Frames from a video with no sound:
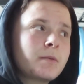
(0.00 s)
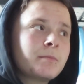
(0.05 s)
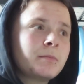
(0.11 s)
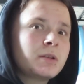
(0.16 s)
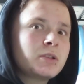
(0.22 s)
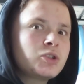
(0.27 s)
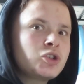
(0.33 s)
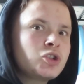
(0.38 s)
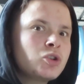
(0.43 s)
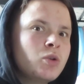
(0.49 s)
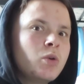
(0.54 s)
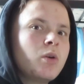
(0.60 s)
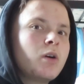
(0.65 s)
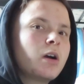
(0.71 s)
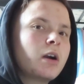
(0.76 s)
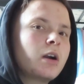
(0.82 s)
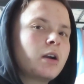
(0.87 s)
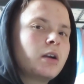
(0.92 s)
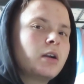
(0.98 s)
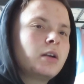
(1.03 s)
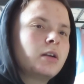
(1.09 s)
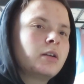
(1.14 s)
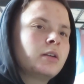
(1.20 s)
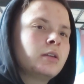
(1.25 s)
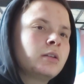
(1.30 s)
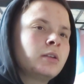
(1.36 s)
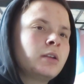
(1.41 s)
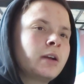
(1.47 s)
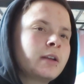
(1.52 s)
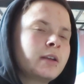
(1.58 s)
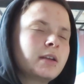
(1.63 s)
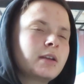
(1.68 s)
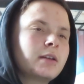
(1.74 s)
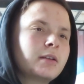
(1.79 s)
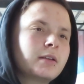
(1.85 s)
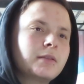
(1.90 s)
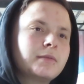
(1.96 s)
mature, like
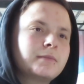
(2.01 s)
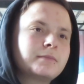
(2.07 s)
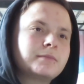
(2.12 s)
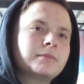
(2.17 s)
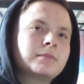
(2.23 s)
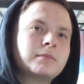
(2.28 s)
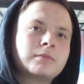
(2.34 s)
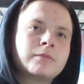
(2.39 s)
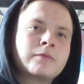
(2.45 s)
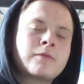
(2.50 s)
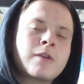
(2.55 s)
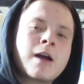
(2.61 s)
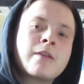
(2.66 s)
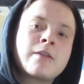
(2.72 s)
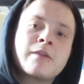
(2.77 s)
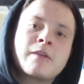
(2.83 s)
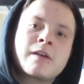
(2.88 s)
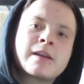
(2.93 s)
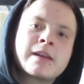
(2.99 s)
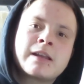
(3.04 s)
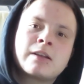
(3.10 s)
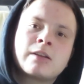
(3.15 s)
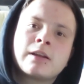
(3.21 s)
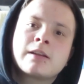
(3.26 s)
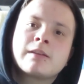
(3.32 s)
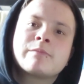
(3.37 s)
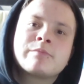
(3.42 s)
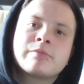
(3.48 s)
rather than it like